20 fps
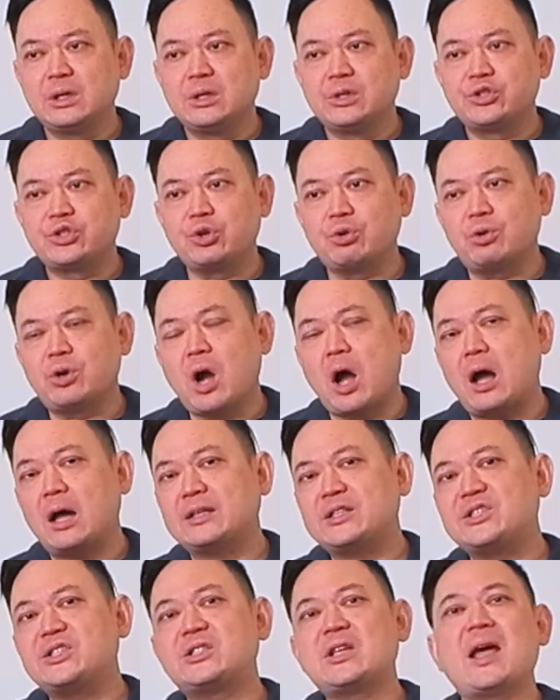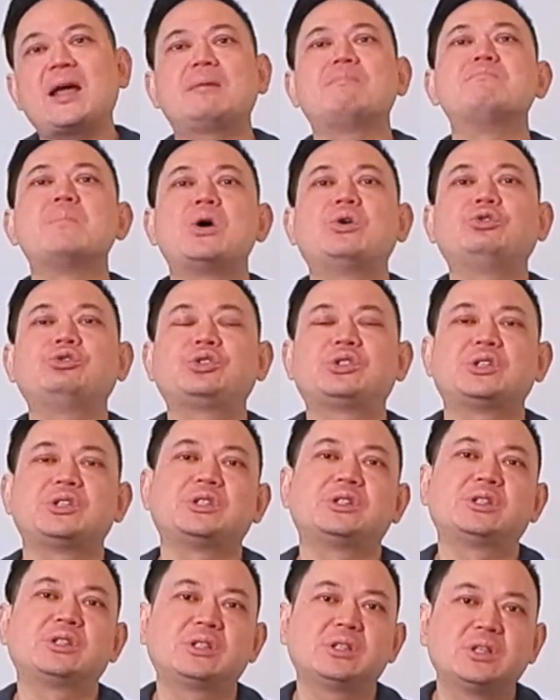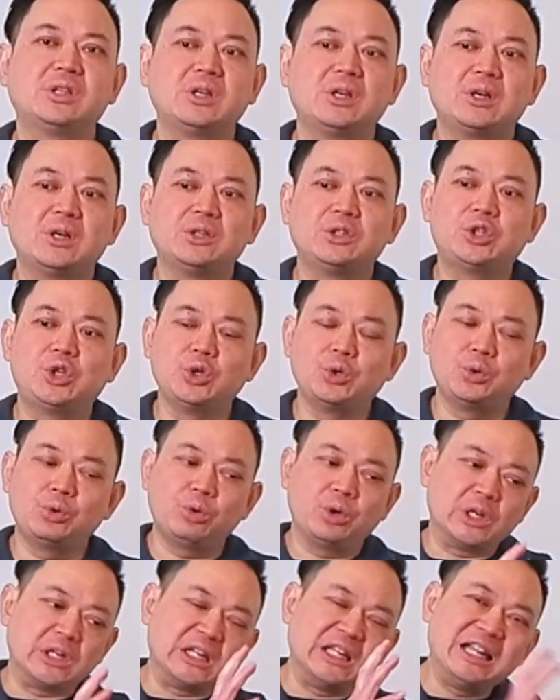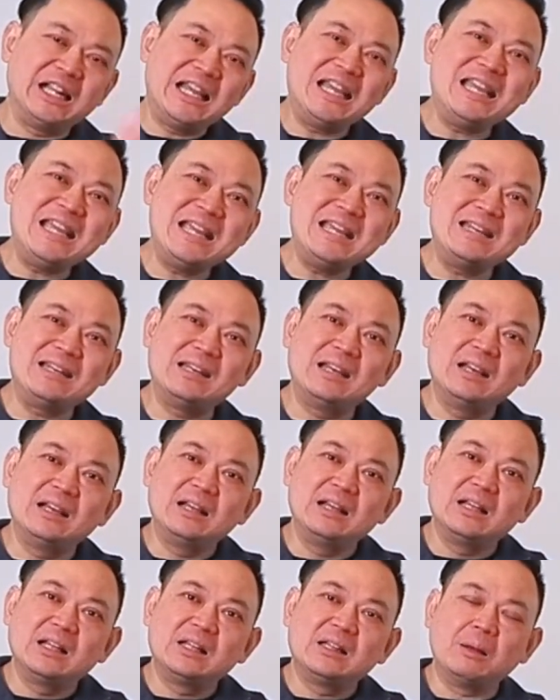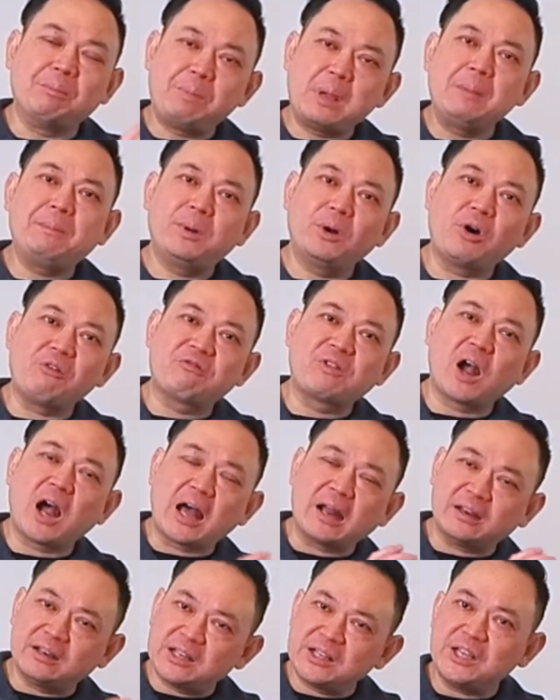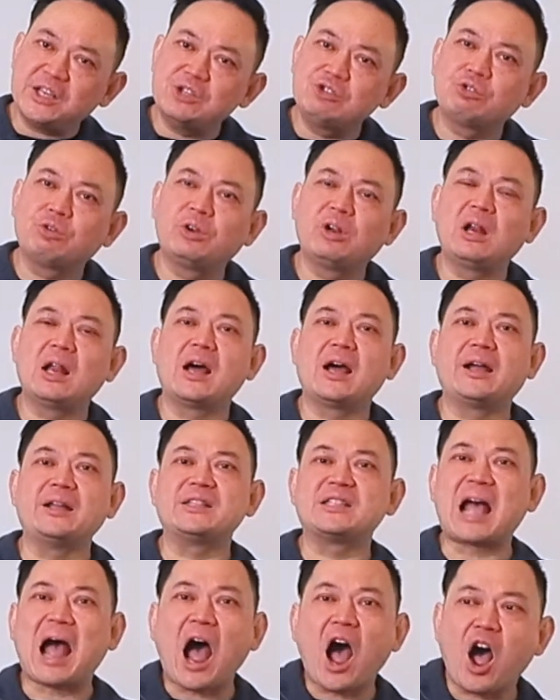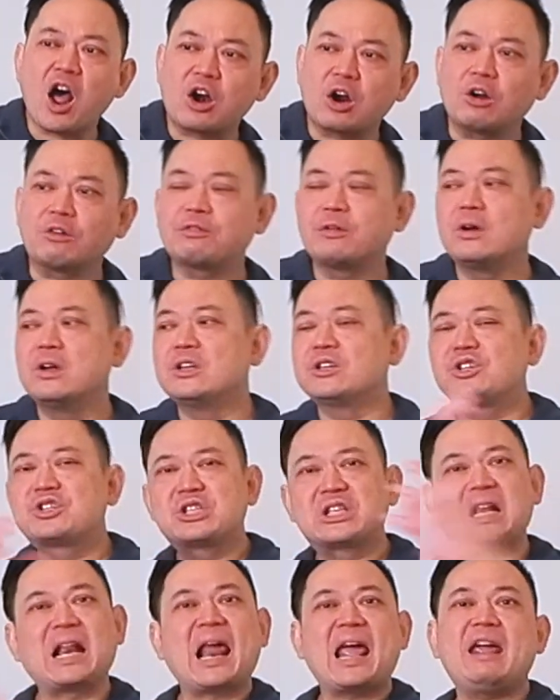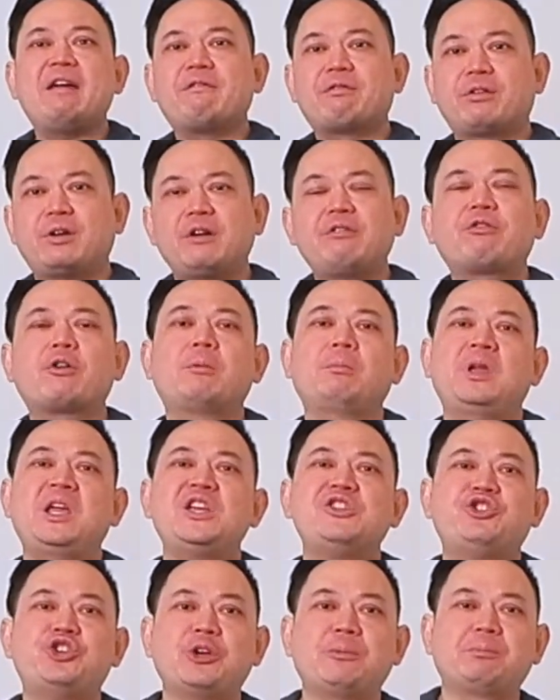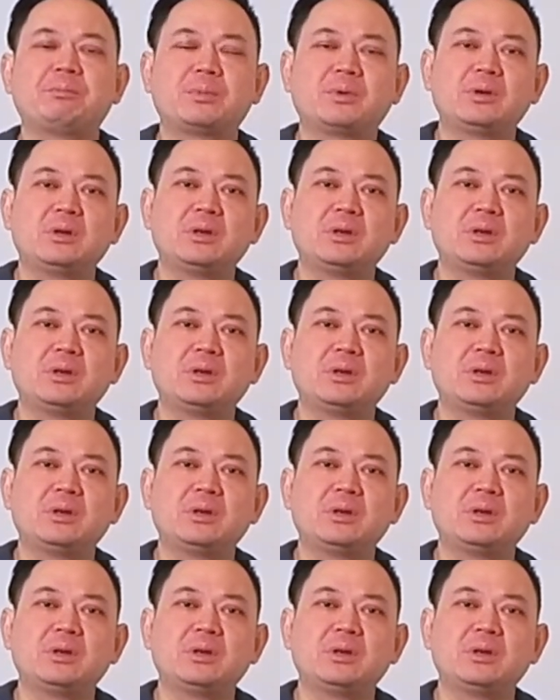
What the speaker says: So God sent Moses to lead the people of God, the Israelites, out of slavery from Egypt.